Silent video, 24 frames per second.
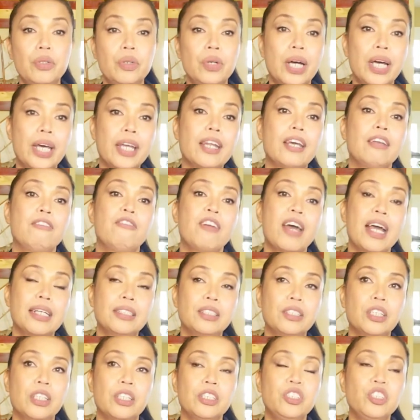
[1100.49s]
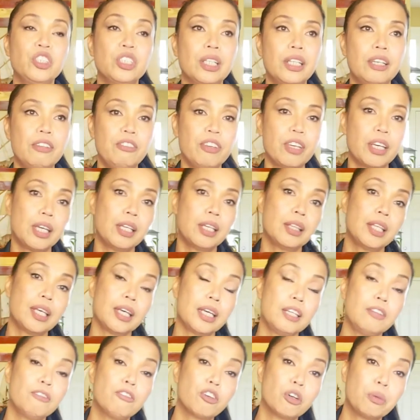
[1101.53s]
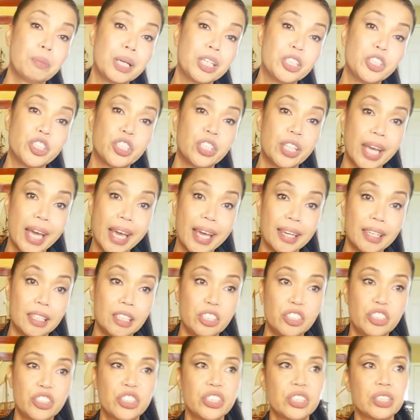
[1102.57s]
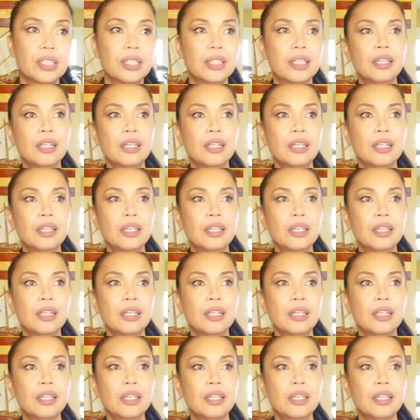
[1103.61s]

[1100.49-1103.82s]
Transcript: an advantage living in the information age,